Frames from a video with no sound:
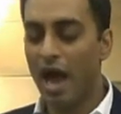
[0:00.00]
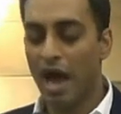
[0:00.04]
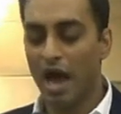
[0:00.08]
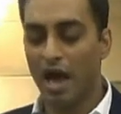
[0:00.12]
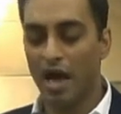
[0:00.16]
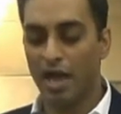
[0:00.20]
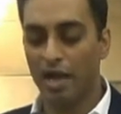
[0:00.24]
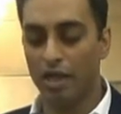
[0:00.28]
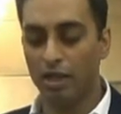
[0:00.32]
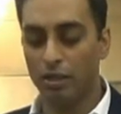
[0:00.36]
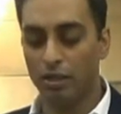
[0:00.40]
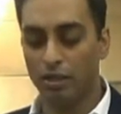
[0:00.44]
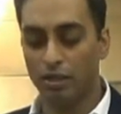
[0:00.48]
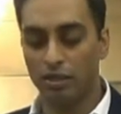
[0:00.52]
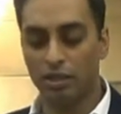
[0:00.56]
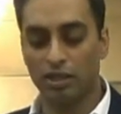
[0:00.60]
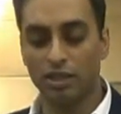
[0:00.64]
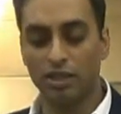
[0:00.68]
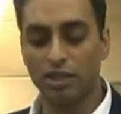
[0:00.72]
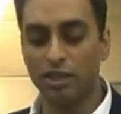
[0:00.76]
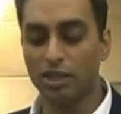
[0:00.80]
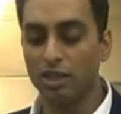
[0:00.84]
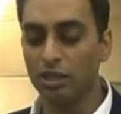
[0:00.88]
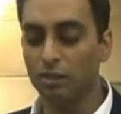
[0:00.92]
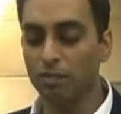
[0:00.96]
I'll
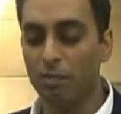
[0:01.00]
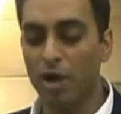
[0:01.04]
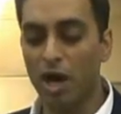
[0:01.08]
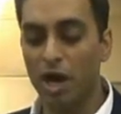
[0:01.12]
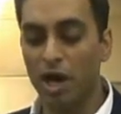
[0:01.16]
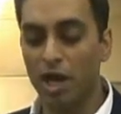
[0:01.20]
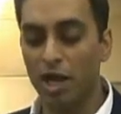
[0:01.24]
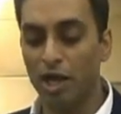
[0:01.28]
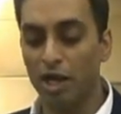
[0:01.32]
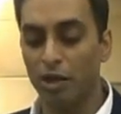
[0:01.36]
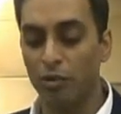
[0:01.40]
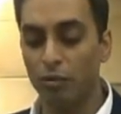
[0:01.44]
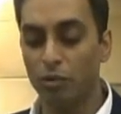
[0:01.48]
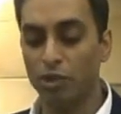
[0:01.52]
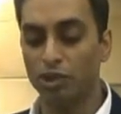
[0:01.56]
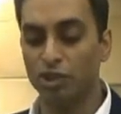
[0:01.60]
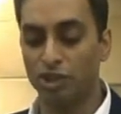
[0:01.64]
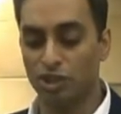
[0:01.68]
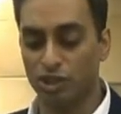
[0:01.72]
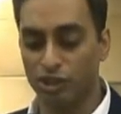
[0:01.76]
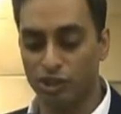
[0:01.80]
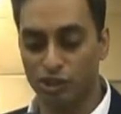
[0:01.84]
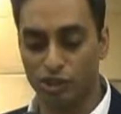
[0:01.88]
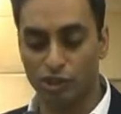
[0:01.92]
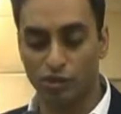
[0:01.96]
think my
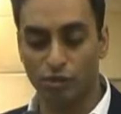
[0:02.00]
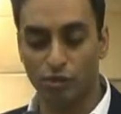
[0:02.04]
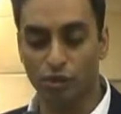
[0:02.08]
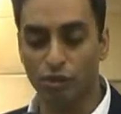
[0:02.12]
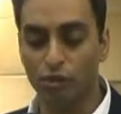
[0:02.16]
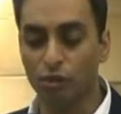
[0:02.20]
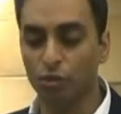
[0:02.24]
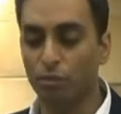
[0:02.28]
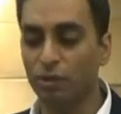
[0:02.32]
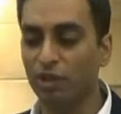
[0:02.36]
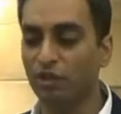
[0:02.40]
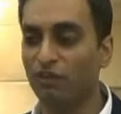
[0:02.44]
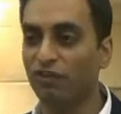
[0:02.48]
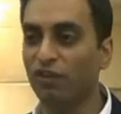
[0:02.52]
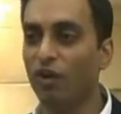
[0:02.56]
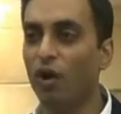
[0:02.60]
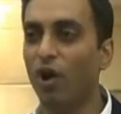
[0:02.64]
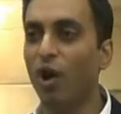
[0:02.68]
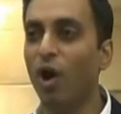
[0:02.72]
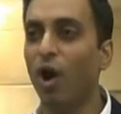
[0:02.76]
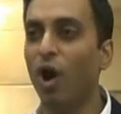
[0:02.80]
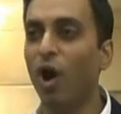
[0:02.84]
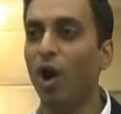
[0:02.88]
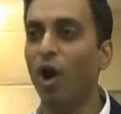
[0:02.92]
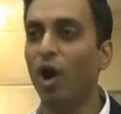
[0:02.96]
wishes through
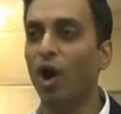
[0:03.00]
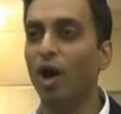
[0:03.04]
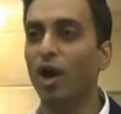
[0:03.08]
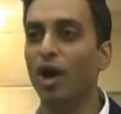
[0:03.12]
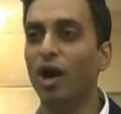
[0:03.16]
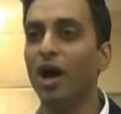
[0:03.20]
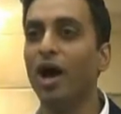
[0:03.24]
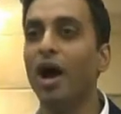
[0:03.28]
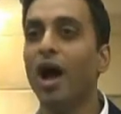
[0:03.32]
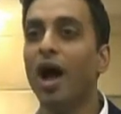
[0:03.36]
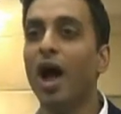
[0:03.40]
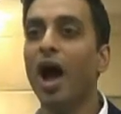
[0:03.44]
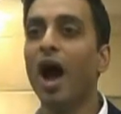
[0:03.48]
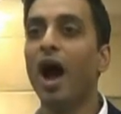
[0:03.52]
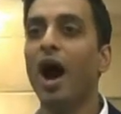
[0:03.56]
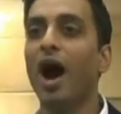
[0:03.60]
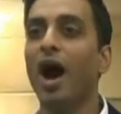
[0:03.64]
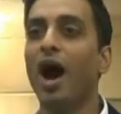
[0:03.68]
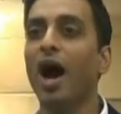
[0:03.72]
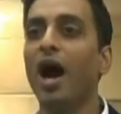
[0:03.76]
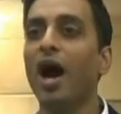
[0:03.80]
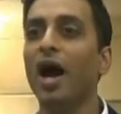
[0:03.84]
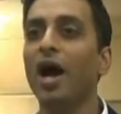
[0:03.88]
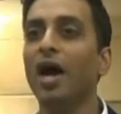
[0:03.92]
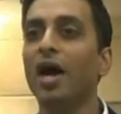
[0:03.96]
before
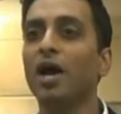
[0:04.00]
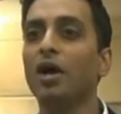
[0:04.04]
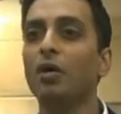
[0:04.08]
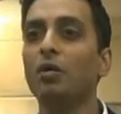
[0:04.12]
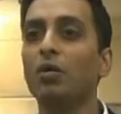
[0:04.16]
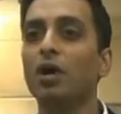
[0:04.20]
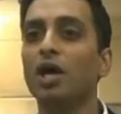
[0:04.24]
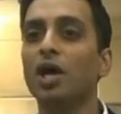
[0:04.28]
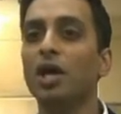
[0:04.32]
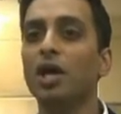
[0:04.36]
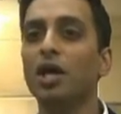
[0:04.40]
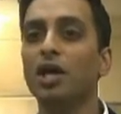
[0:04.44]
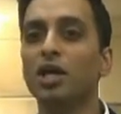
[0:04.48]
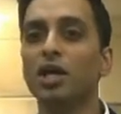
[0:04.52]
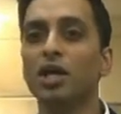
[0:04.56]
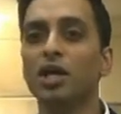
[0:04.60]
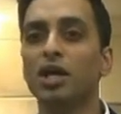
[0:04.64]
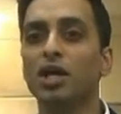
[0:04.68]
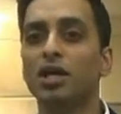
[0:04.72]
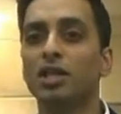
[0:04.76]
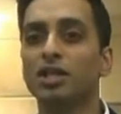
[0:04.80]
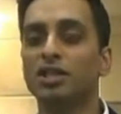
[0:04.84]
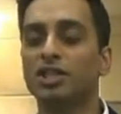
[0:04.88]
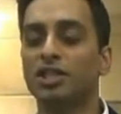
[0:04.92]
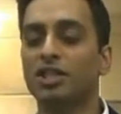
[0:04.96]
I
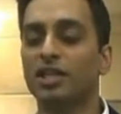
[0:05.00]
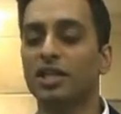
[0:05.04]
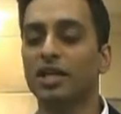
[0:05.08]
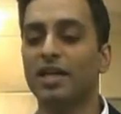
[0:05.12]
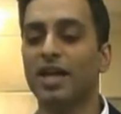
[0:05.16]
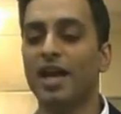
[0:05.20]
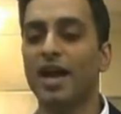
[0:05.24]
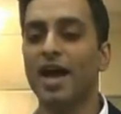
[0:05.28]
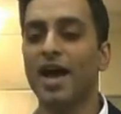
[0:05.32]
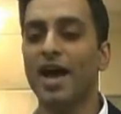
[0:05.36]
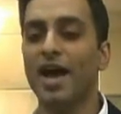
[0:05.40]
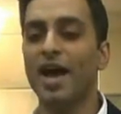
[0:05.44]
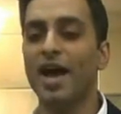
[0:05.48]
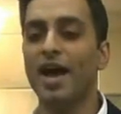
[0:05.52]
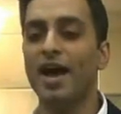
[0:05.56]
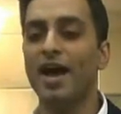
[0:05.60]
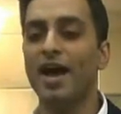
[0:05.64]
wish again.